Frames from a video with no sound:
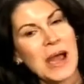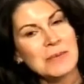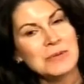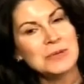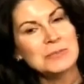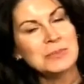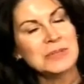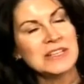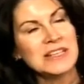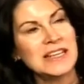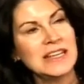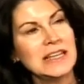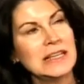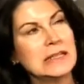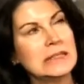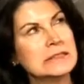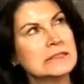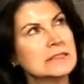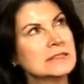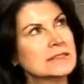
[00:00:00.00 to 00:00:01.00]

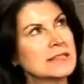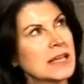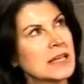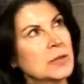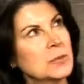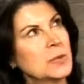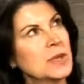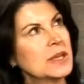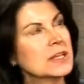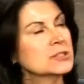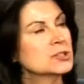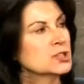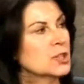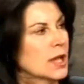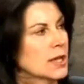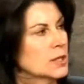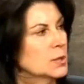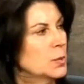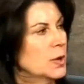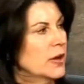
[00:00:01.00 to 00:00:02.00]
Probably second week in
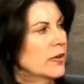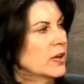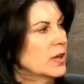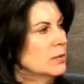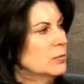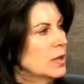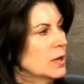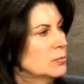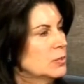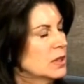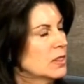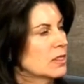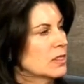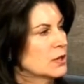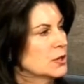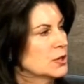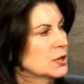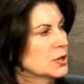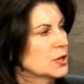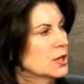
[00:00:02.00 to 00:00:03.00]
January, maybe
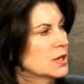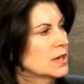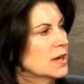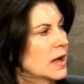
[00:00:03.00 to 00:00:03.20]
third.